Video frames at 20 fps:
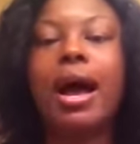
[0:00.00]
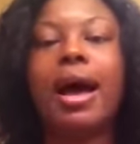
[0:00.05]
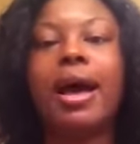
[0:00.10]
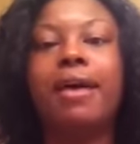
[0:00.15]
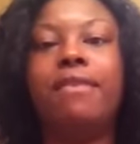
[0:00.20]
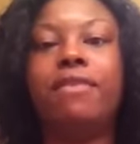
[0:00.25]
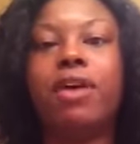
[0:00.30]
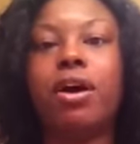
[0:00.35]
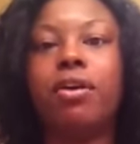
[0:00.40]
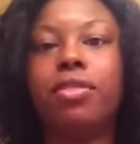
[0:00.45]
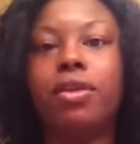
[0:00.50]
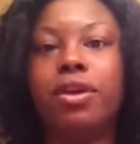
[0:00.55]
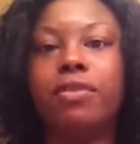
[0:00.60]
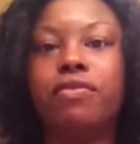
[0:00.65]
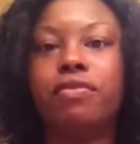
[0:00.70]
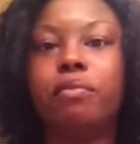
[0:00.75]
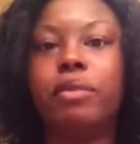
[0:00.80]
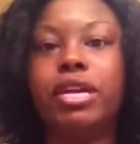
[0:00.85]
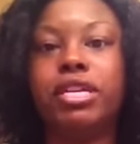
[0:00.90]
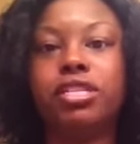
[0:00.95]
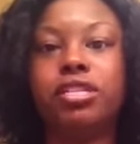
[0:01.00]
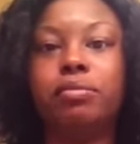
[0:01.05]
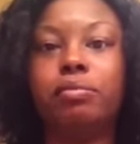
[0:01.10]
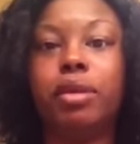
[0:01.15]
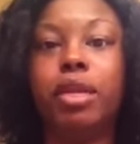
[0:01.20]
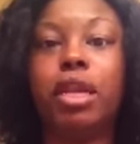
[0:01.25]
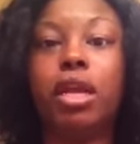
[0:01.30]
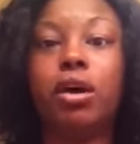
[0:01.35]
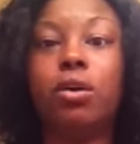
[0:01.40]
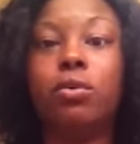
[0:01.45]
I have all the information
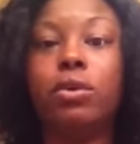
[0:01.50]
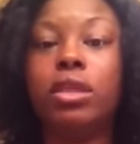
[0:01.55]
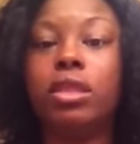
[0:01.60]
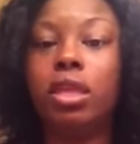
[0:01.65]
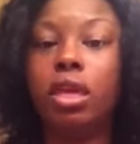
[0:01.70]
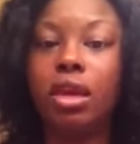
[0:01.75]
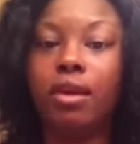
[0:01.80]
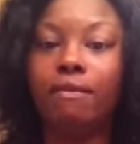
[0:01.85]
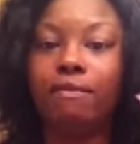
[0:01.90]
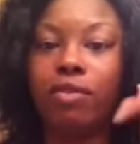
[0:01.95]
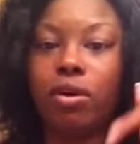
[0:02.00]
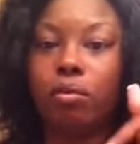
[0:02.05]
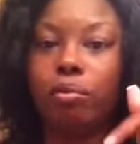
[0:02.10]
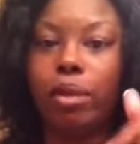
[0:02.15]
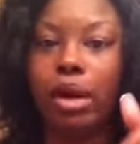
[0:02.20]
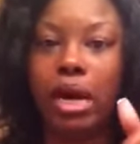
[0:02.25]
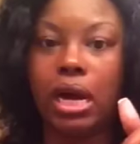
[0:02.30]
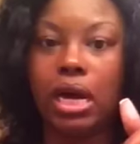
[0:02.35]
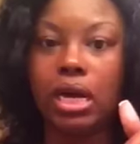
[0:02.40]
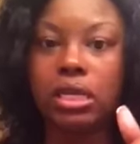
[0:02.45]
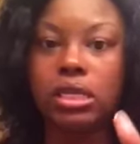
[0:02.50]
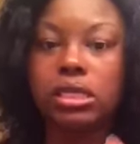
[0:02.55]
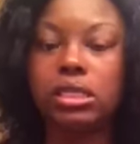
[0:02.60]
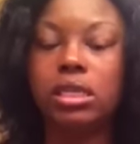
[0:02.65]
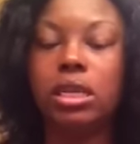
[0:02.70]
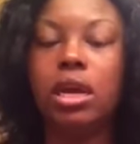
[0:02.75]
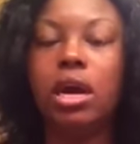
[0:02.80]
below in the info box.